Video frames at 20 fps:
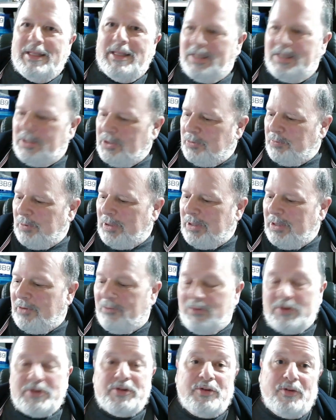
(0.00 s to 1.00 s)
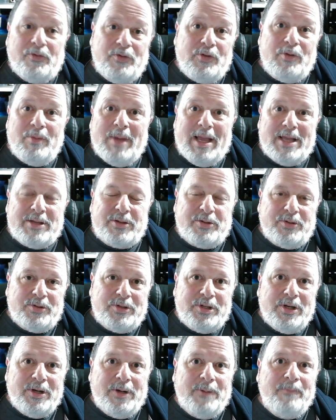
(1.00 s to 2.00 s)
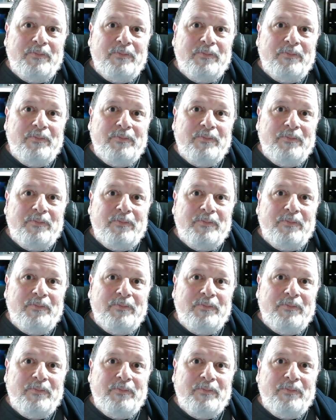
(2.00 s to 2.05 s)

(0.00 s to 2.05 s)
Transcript: this is one of the original Viewmasters here